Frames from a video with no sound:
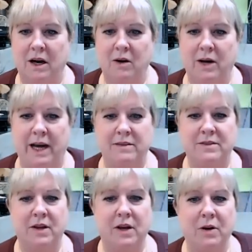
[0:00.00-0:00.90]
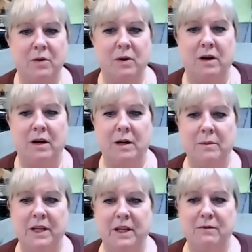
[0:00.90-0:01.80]
Okay, so
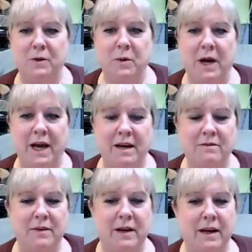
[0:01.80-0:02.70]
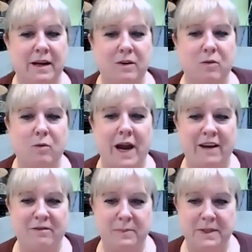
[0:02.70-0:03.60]
if you have a
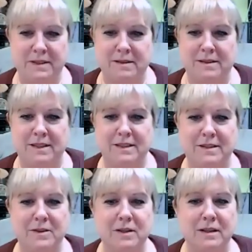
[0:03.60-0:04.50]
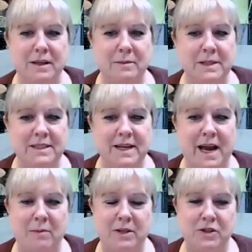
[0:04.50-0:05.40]
craft business, is there a limit to
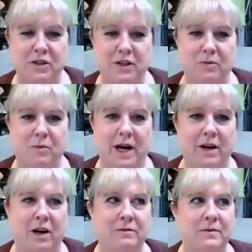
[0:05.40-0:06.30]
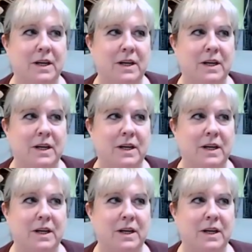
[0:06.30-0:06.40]
how much you can write off?